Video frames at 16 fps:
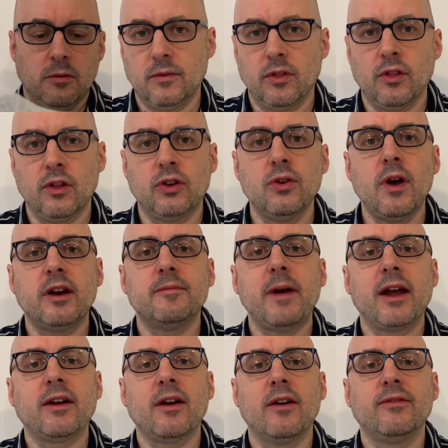The 200
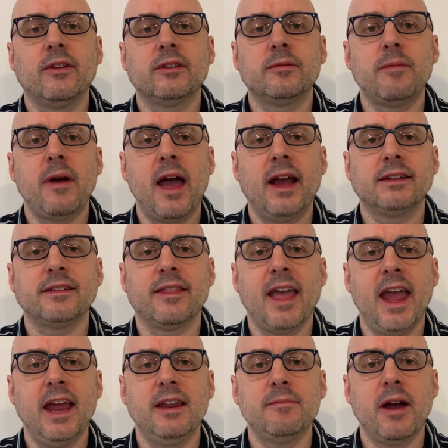micron filter bags and the
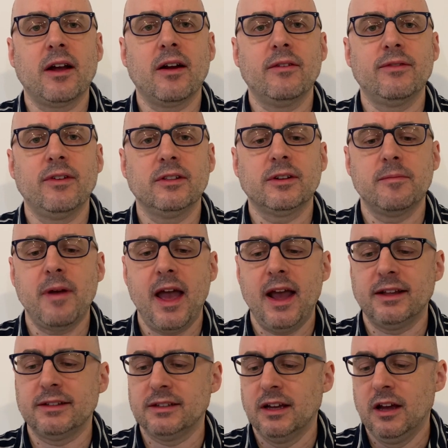80 micron filter
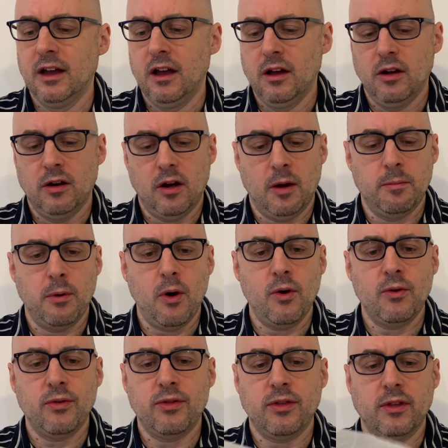bags are
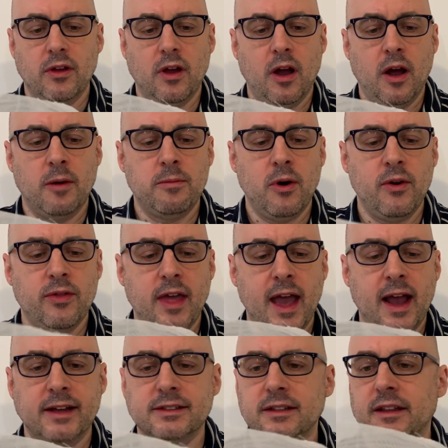both
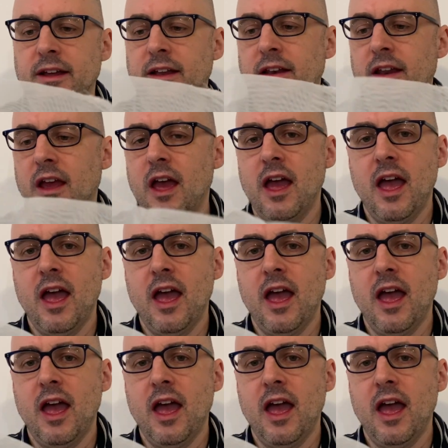excellent.